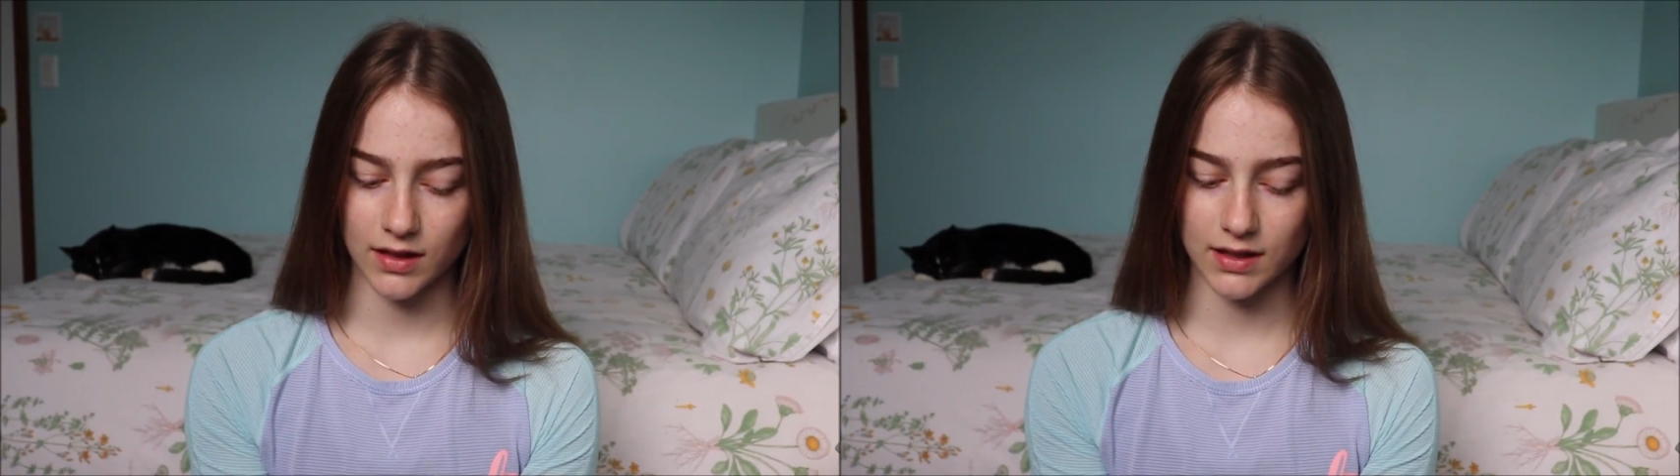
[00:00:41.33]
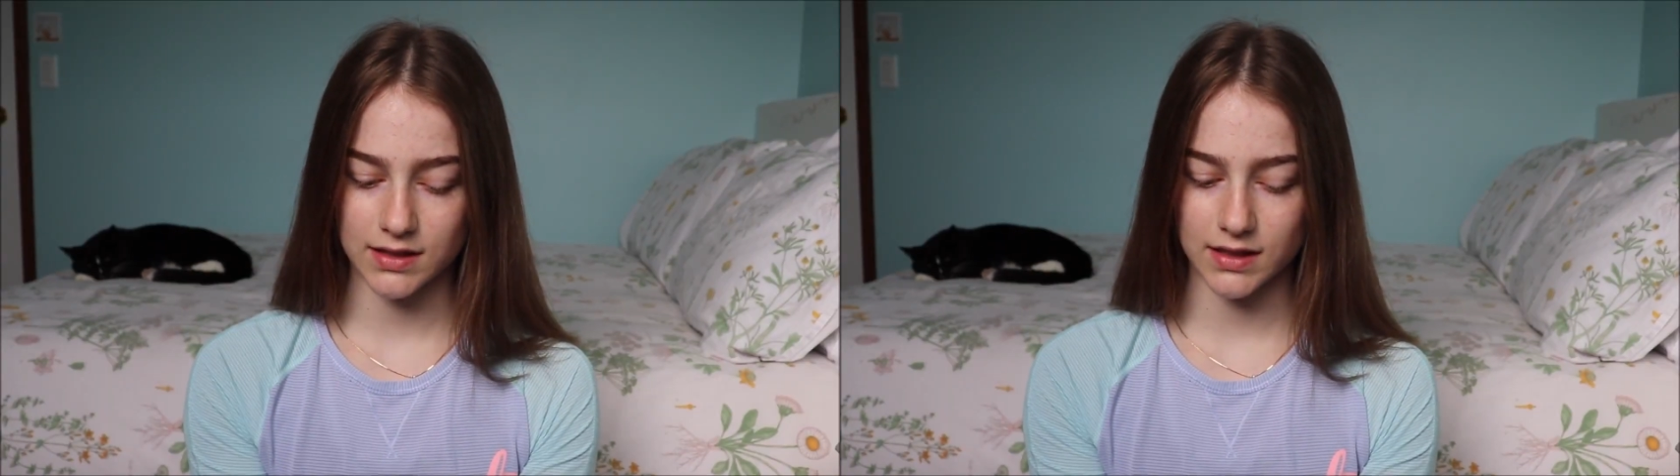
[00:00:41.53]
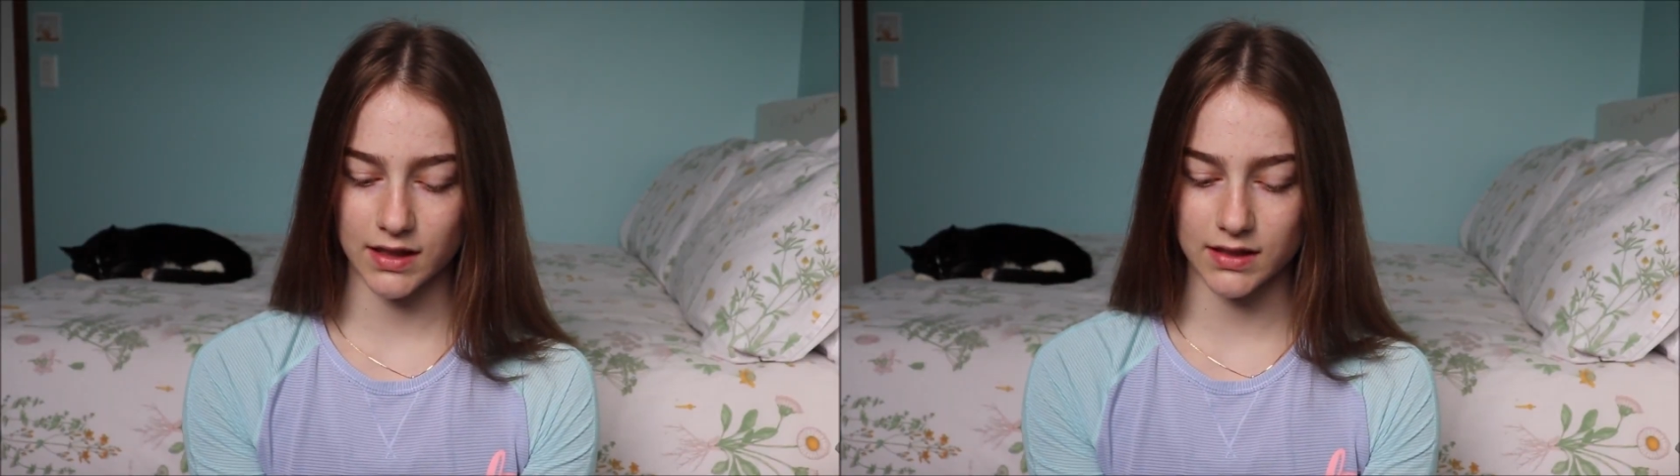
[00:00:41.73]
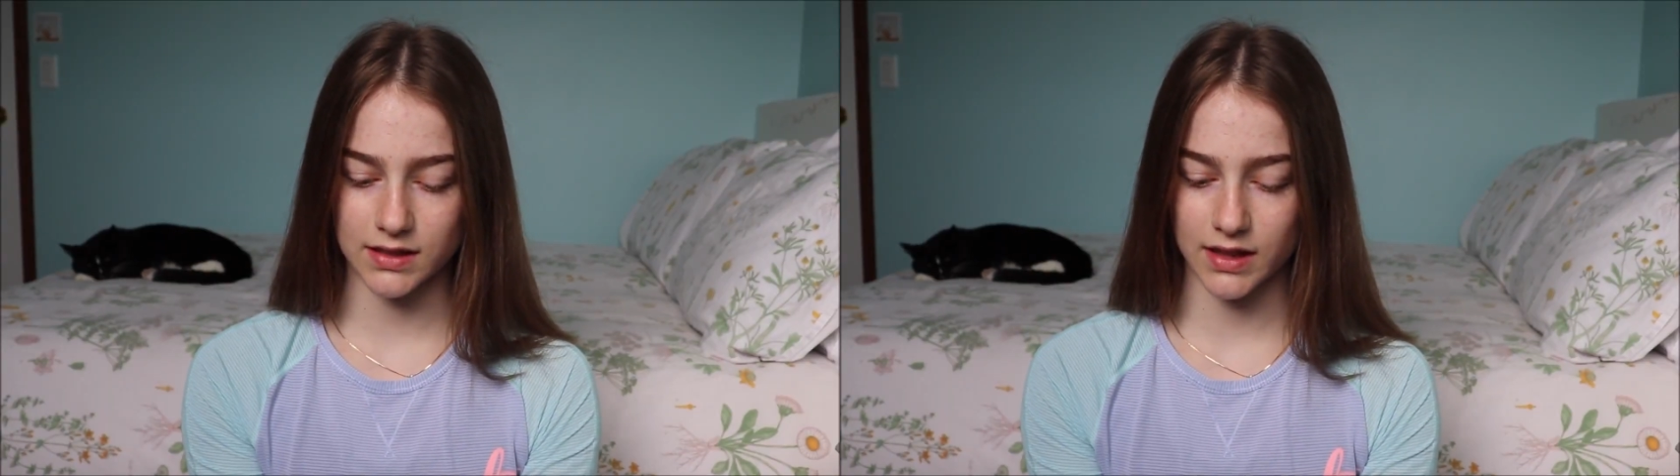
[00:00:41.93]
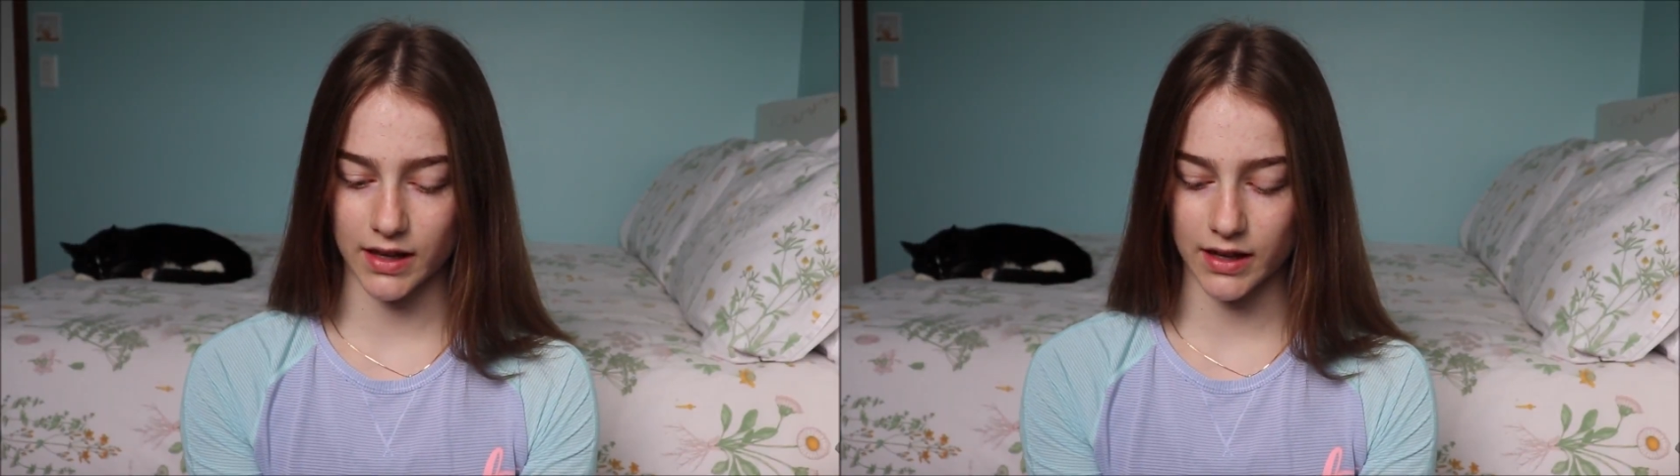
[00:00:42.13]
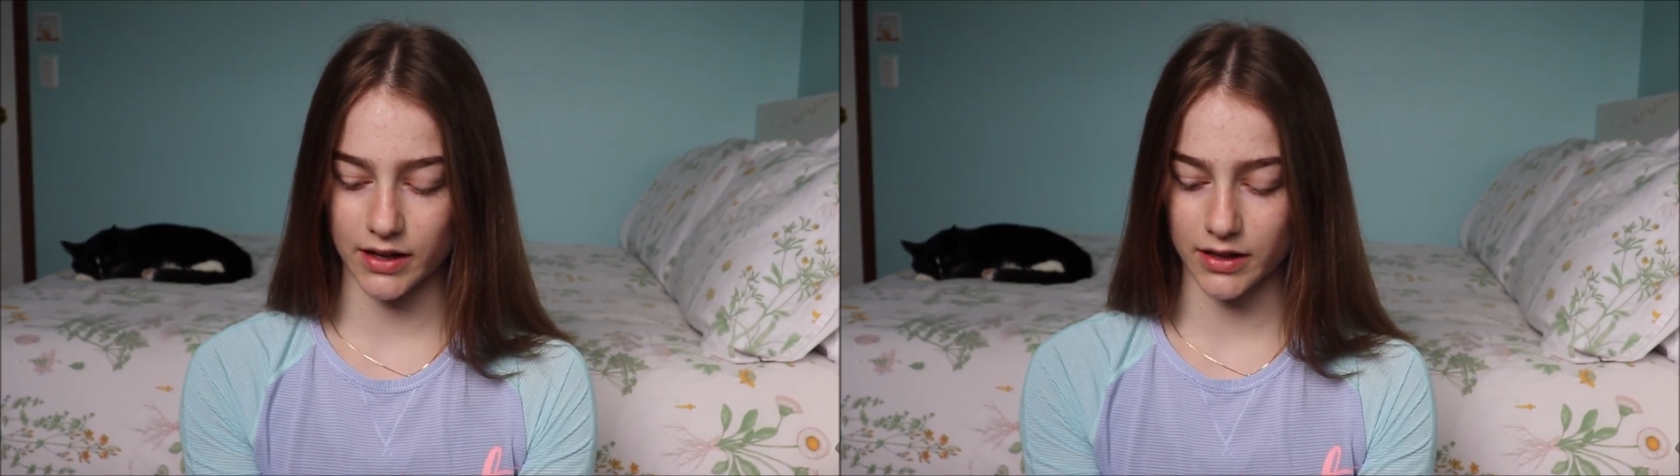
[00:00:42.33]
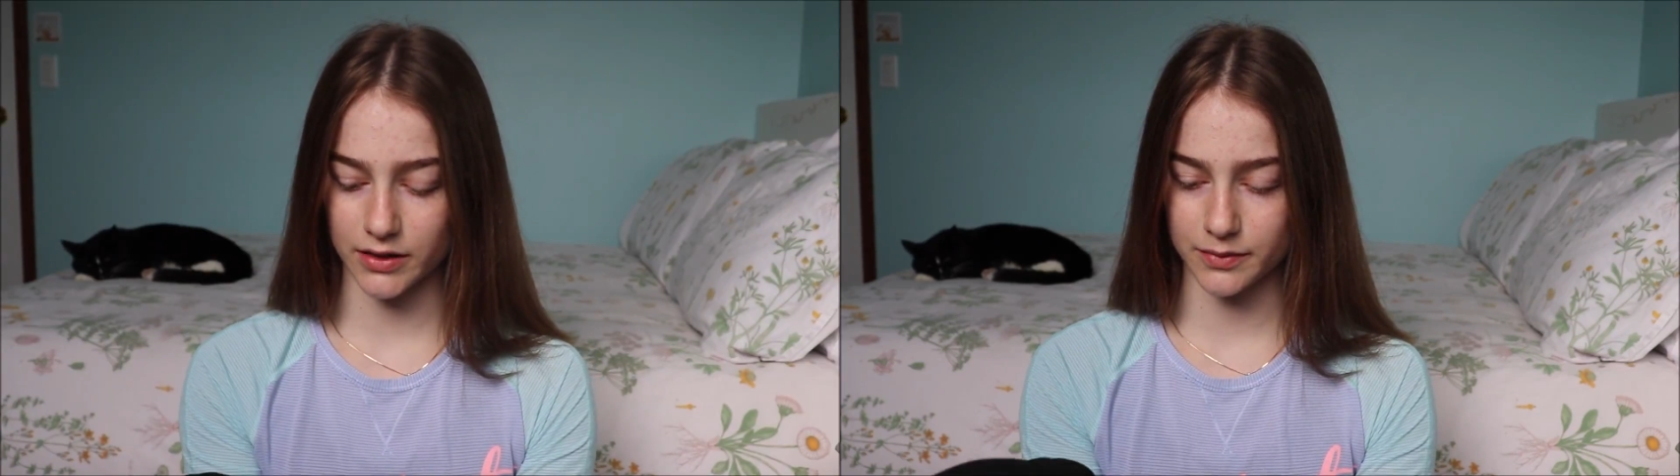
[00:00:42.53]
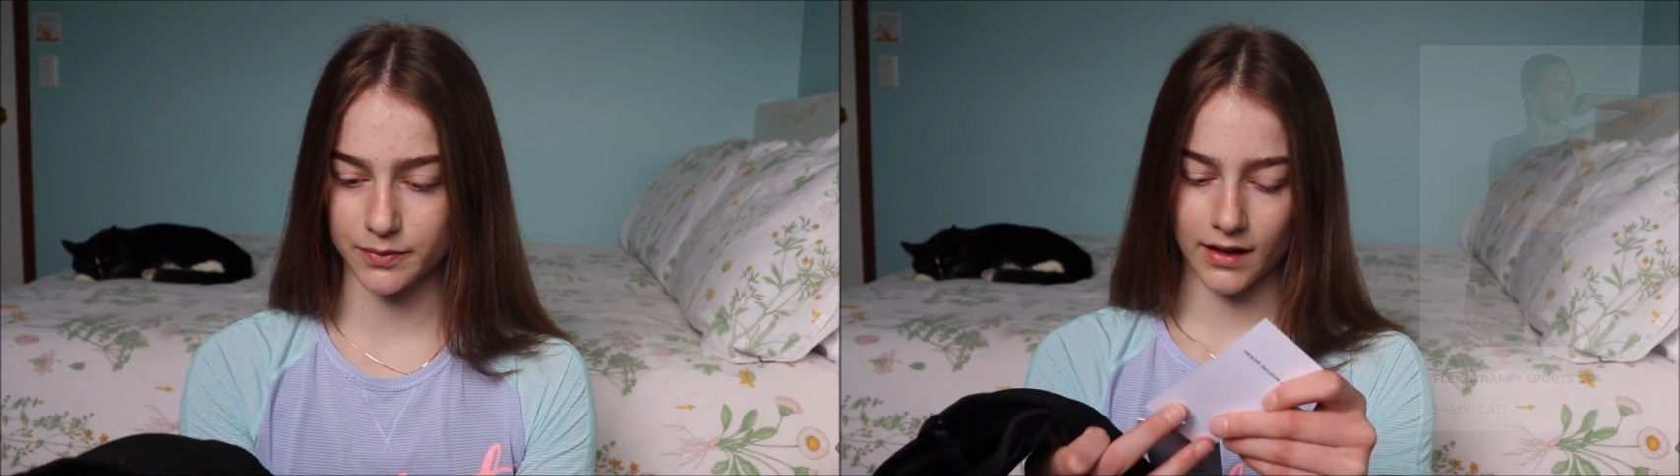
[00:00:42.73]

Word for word: This is their